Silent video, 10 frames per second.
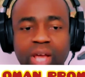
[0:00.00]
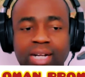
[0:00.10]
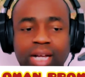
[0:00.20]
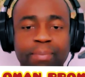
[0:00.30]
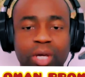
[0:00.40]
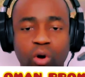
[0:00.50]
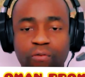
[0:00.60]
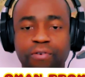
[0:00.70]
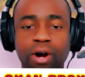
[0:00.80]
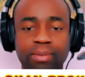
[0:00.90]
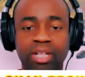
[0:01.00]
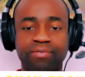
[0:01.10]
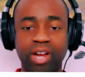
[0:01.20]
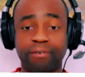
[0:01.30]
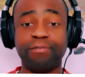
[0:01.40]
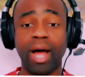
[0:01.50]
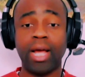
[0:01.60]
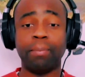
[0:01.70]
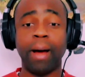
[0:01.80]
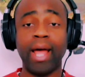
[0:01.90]
And can be confirmed and
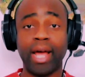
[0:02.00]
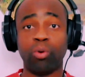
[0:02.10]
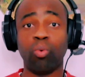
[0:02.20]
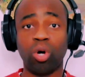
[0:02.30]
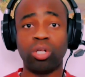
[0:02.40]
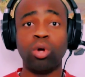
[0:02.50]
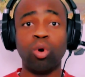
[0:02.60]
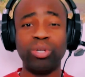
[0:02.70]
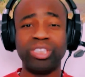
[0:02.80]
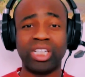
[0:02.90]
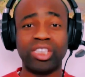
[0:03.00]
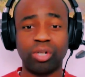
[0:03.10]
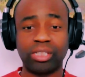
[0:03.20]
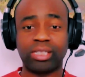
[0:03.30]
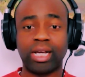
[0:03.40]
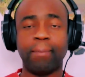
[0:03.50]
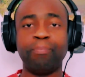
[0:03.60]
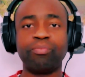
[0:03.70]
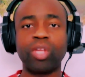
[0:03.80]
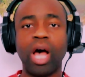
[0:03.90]
verified by anyone who is interested.
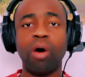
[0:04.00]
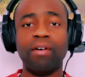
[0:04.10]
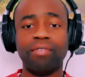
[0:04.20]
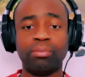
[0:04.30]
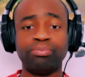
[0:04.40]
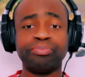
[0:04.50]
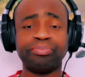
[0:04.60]
However,